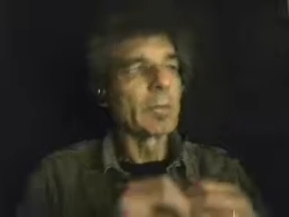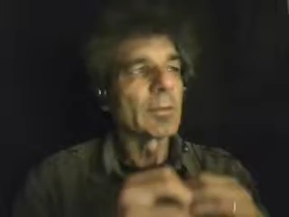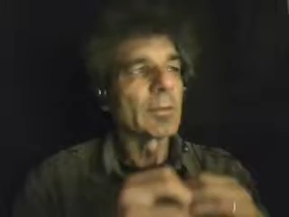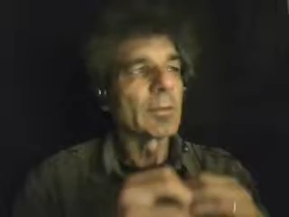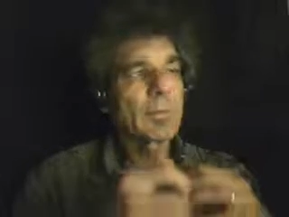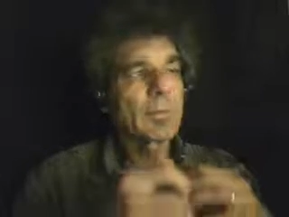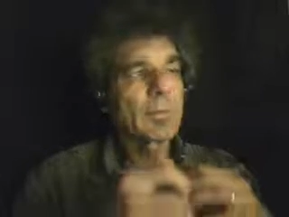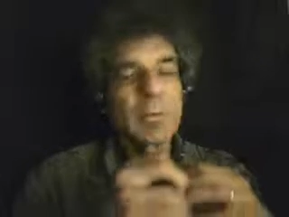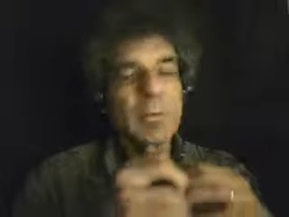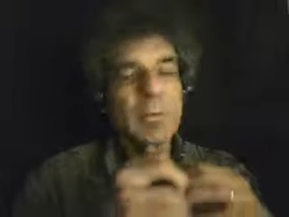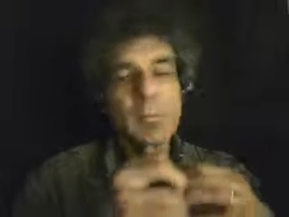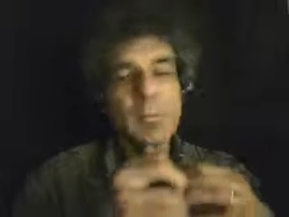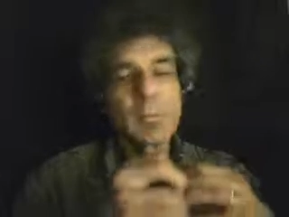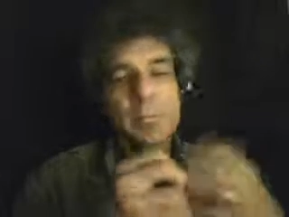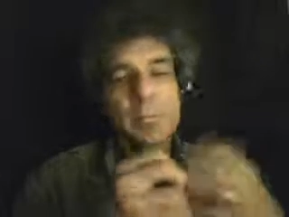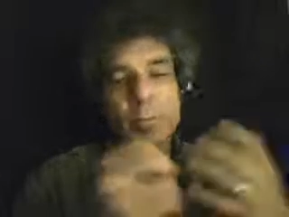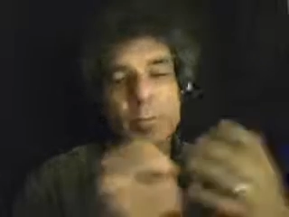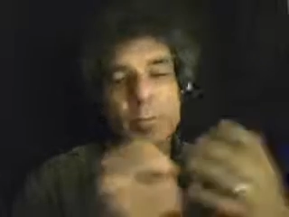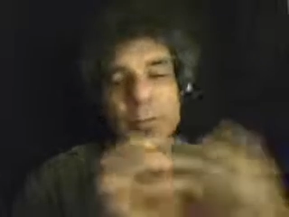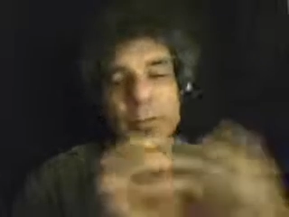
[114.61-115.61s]
re
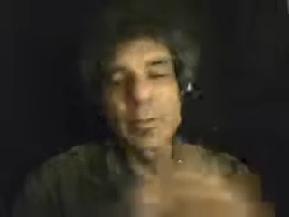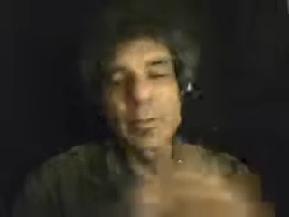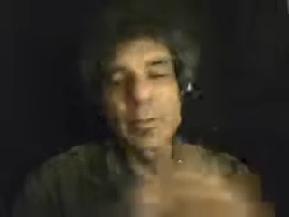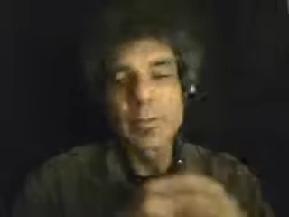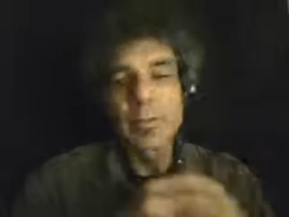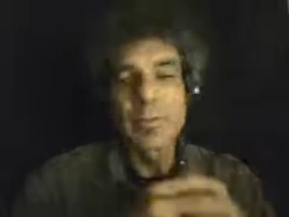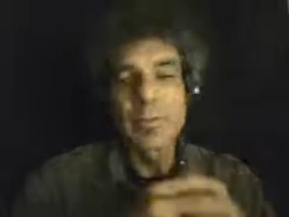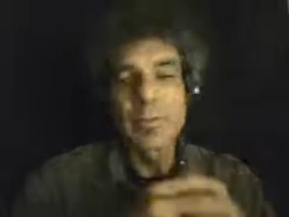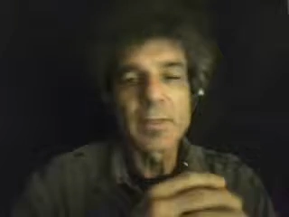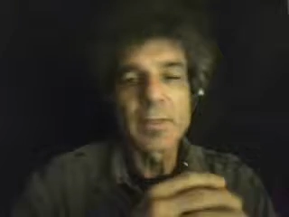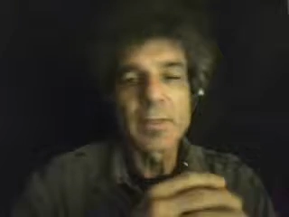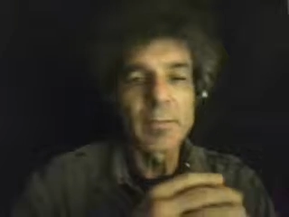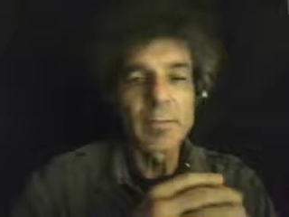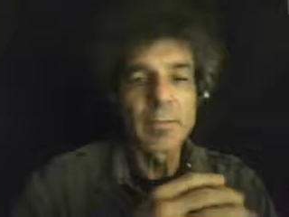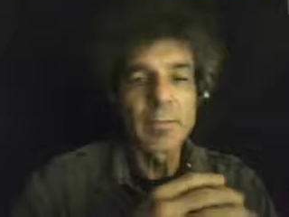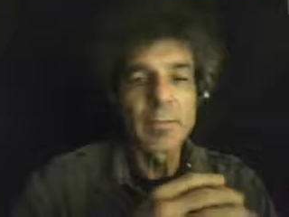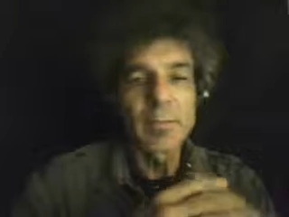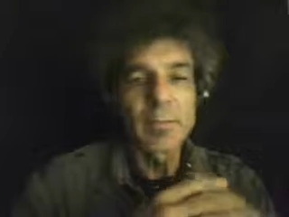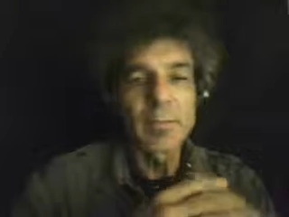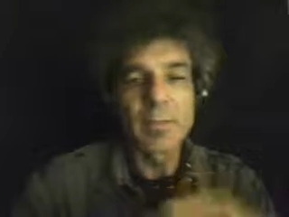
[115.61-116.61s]
reinforcing what they were saying
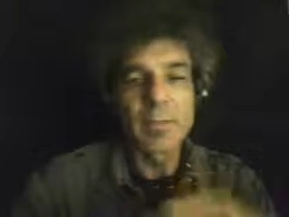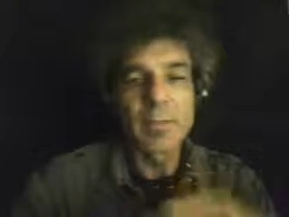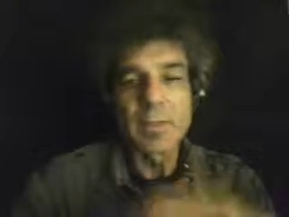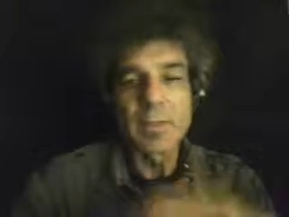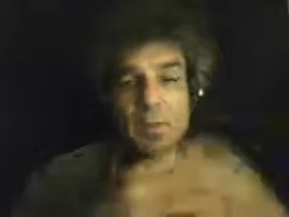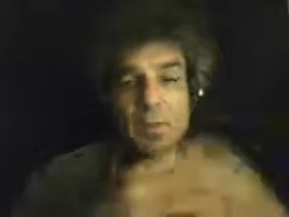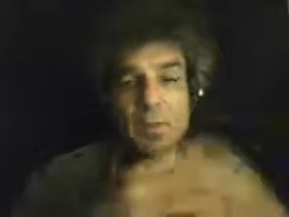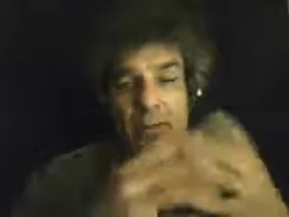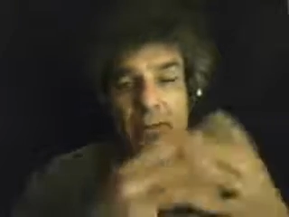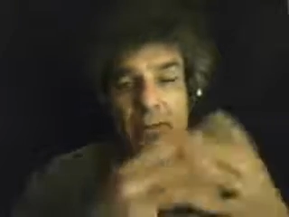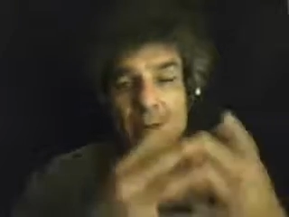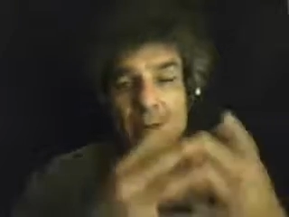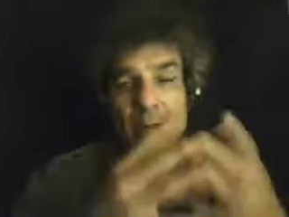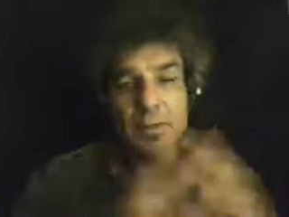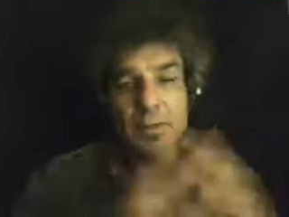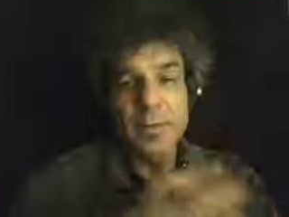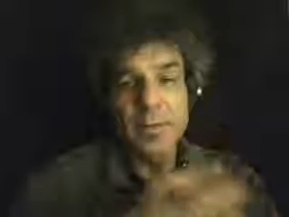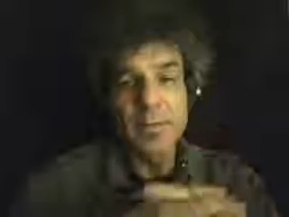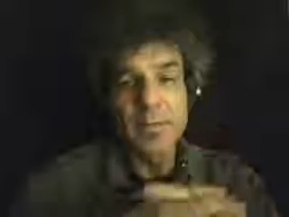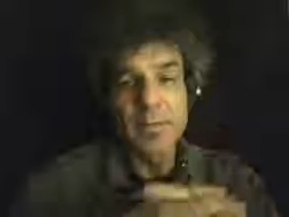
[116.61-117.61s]
before is that
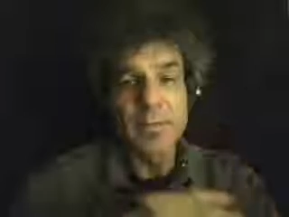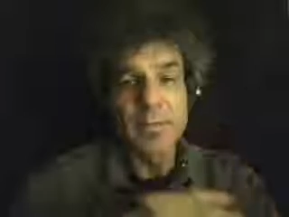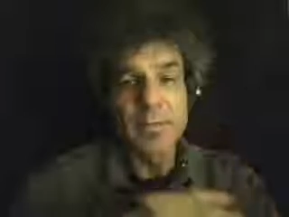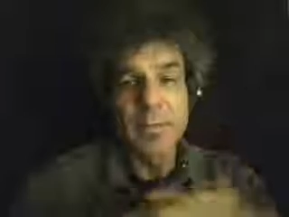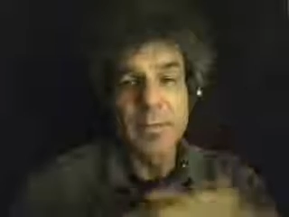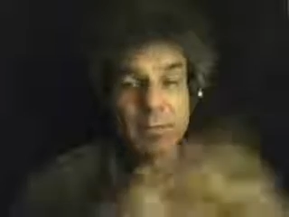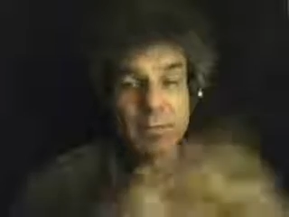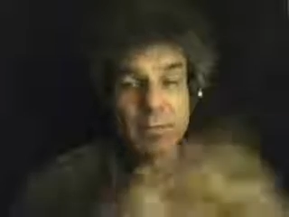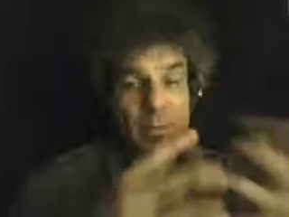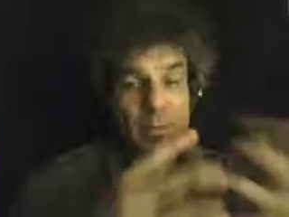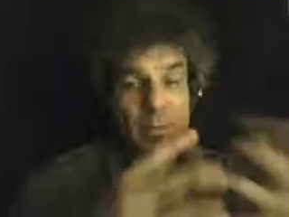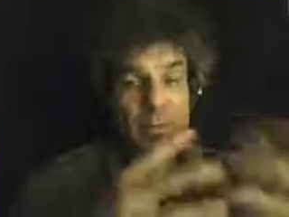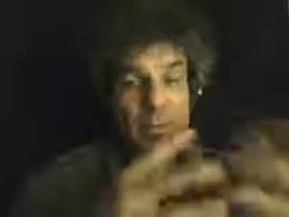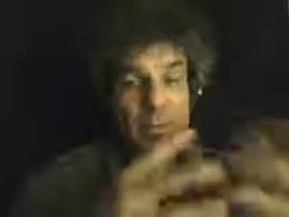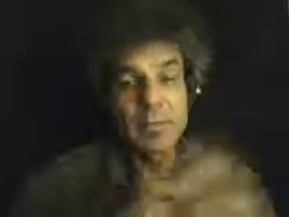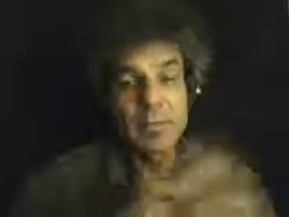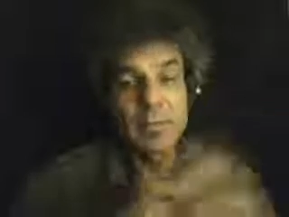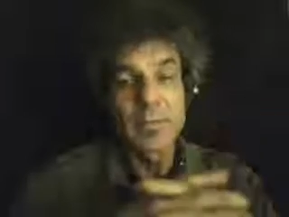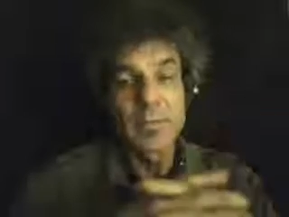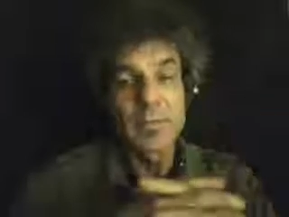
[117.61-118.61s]
that it became
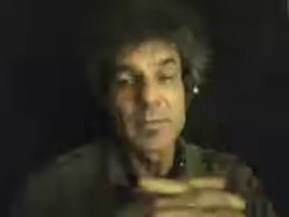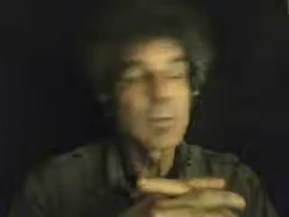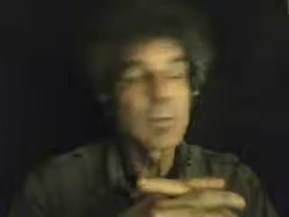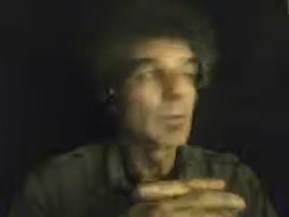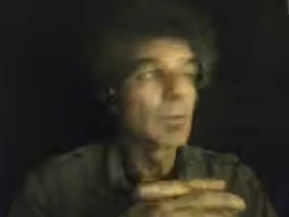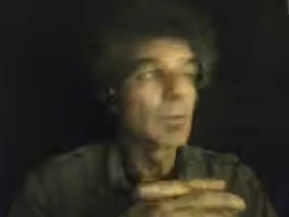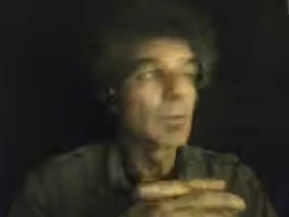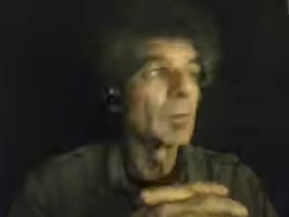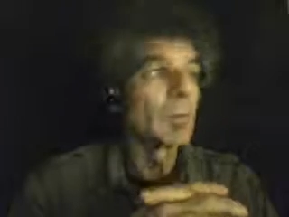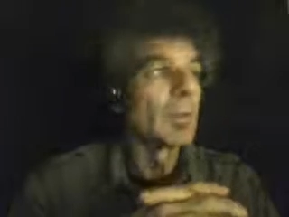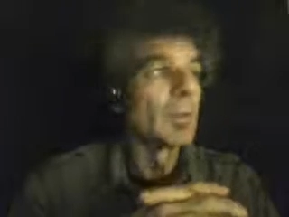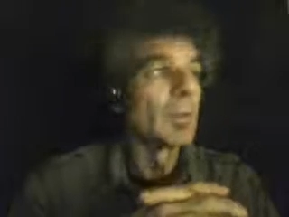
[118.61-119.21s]
increasingly invisible